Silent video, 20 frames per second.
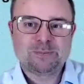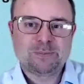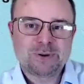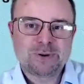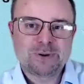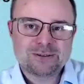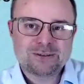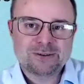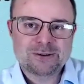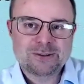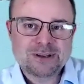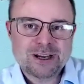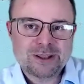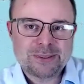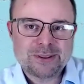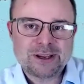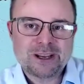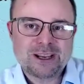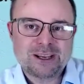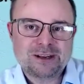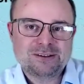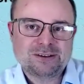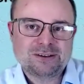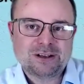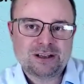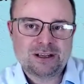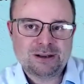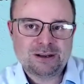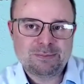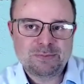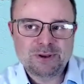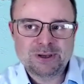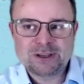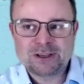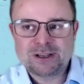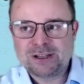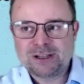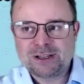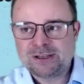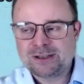But on the other hand, I'm the
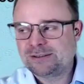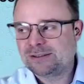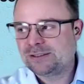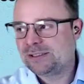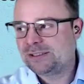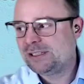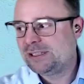guy